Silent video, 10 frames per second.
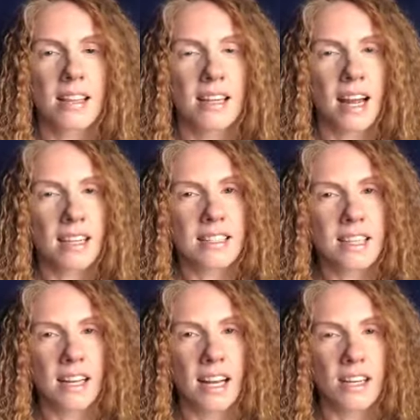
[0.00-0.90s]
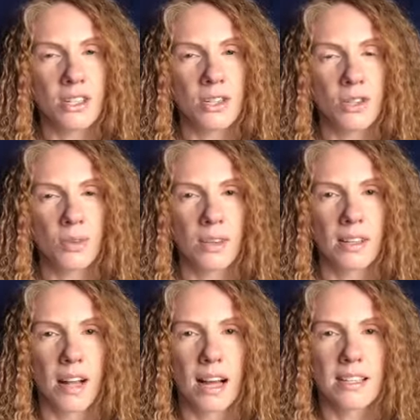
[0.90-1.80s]
the next thing I need you to
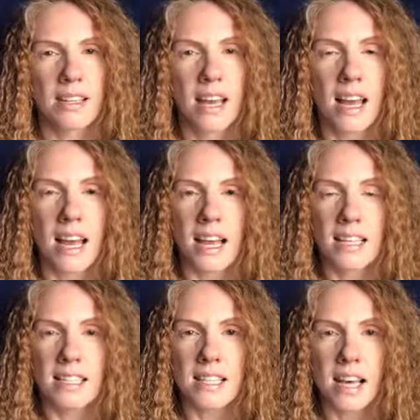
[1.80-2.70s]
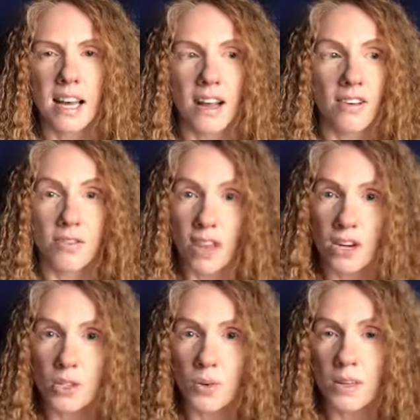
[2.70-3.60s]
realize is that if
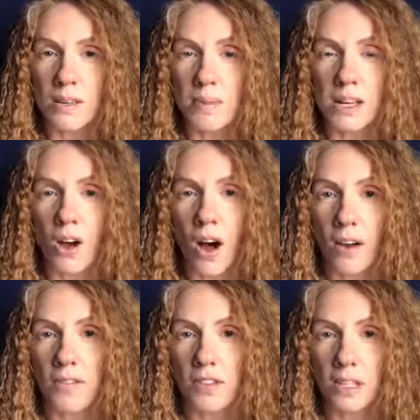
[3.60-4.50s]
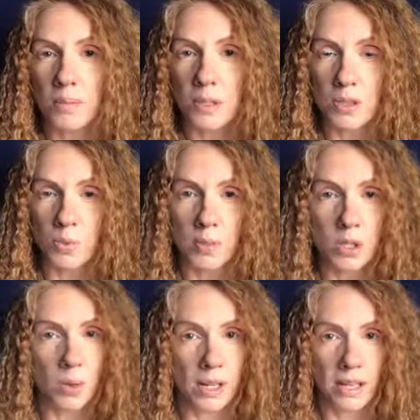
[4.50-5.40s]
there's going to be conflict
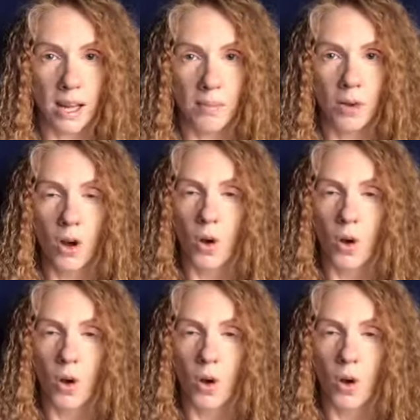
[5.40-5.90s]
between them,